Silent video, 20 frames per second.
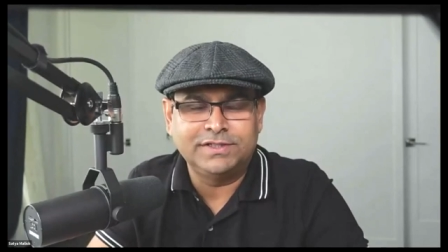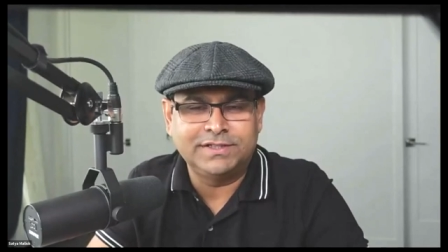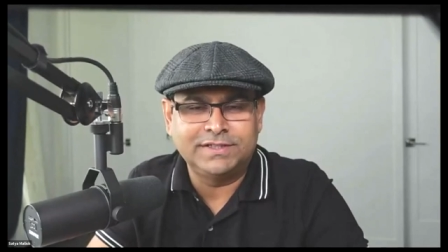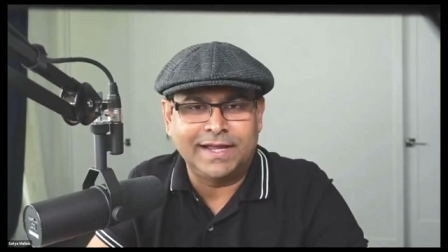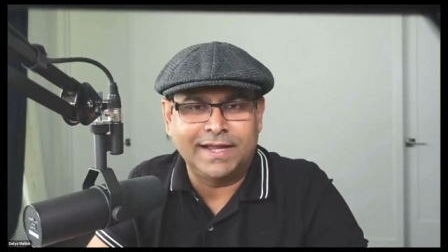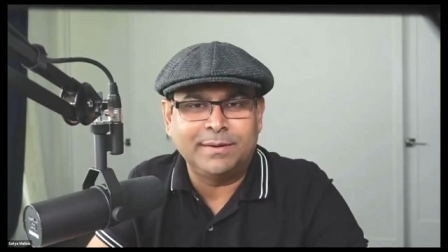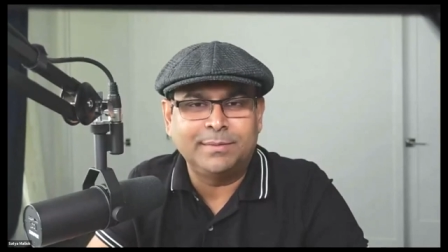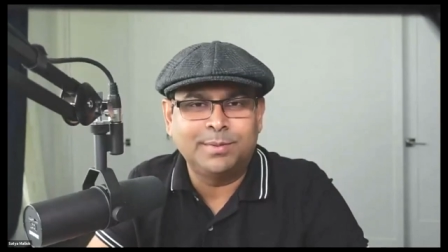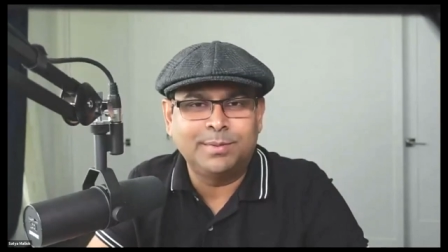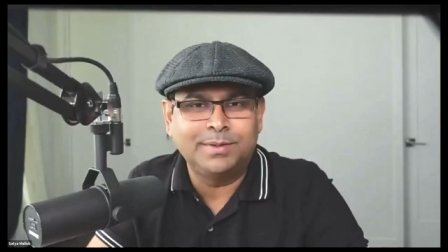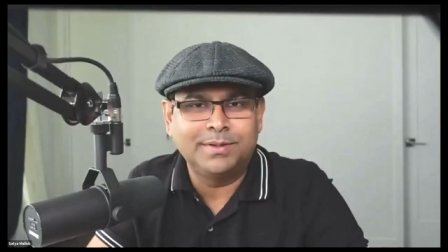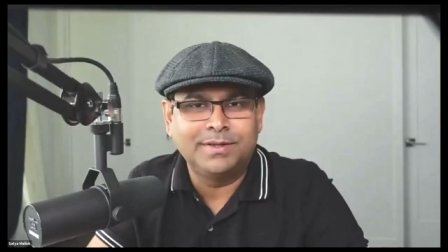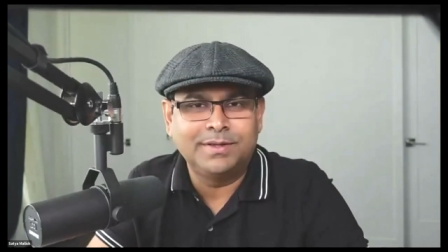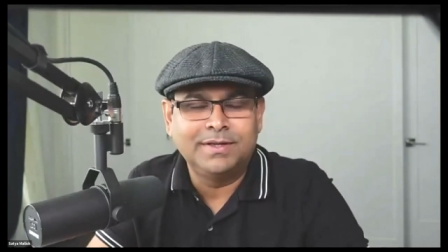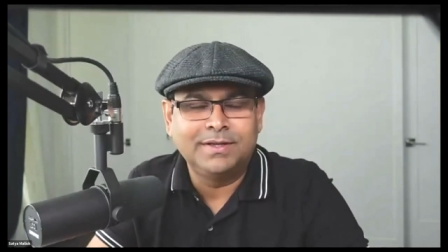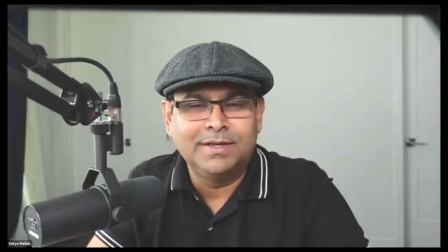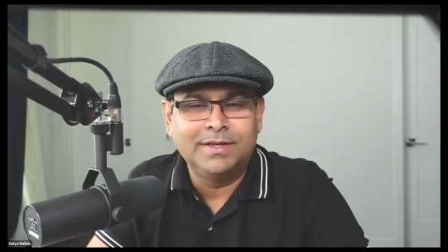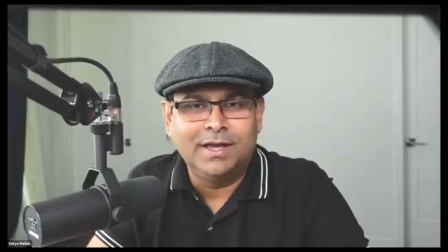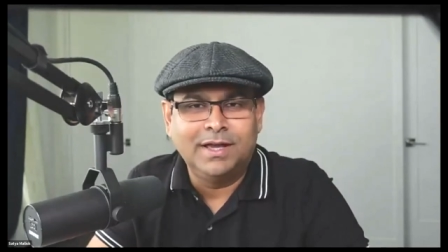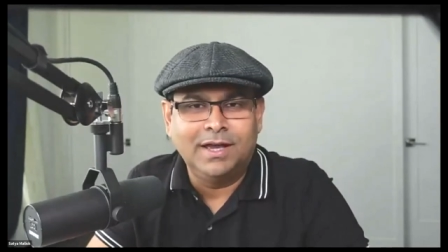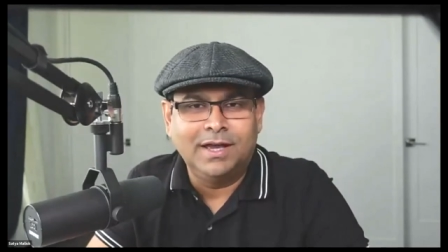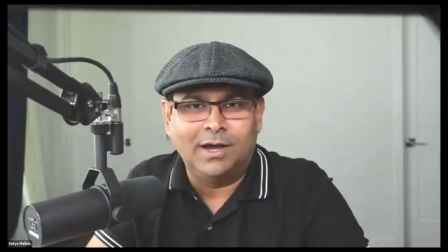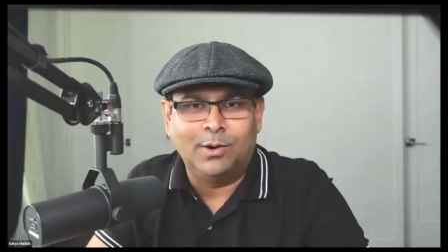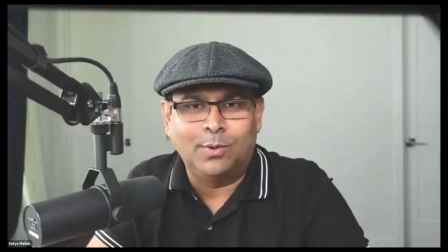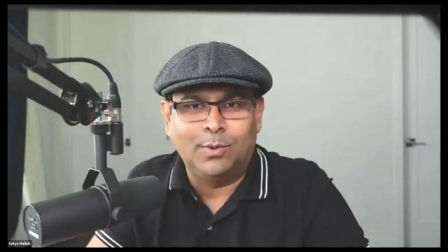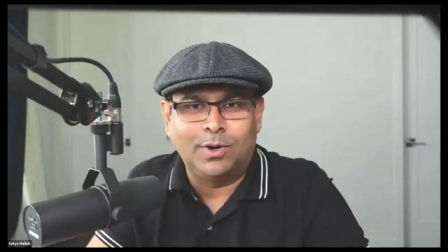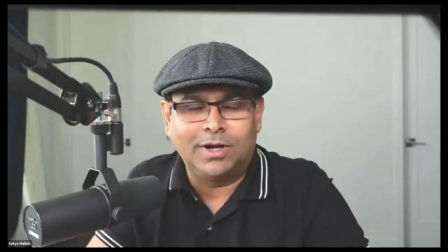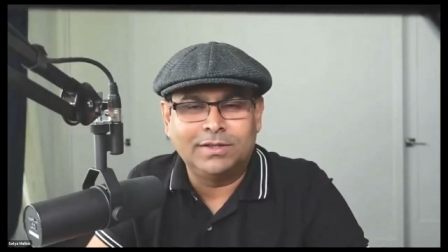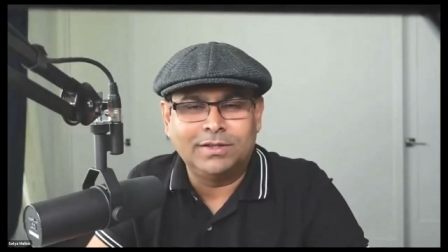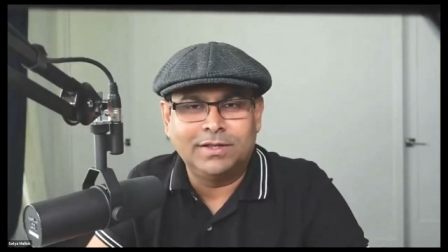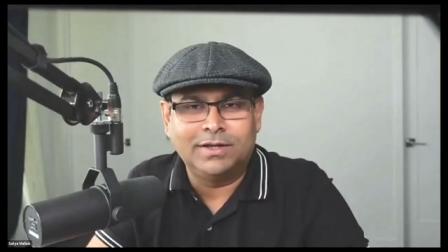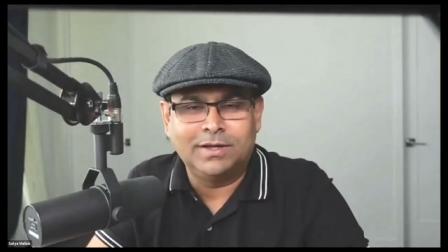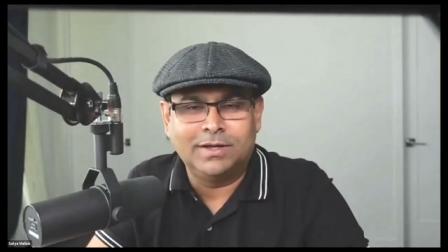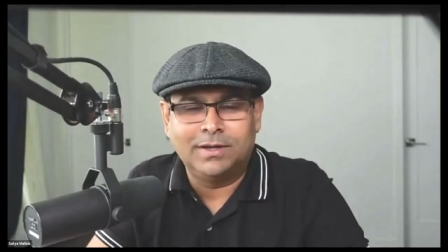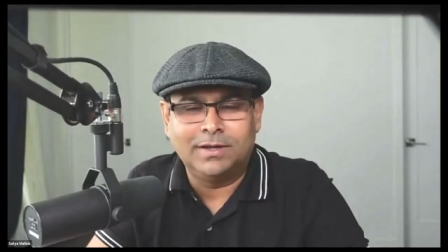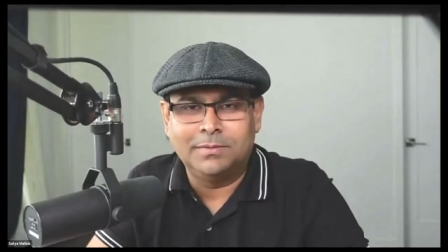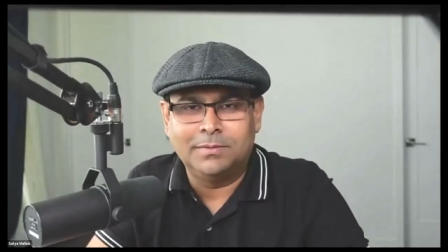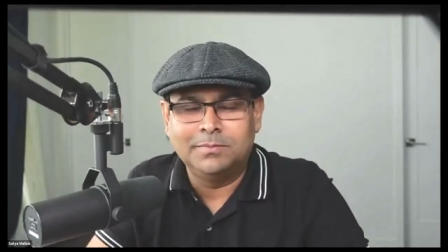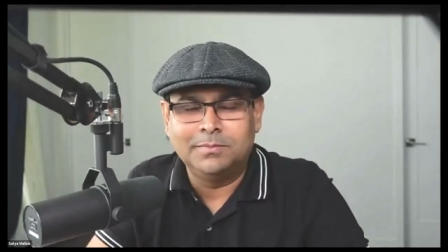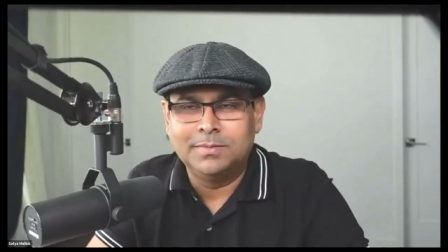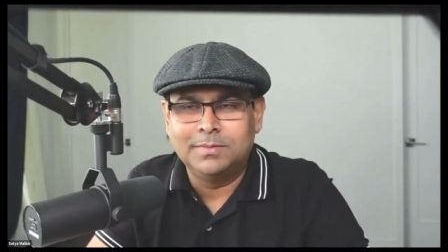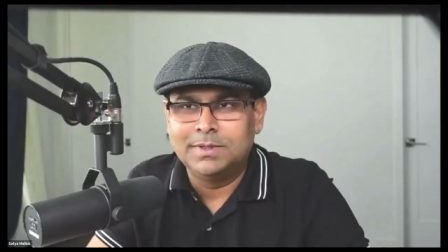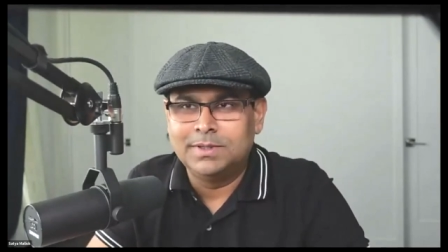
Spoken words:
step? What are the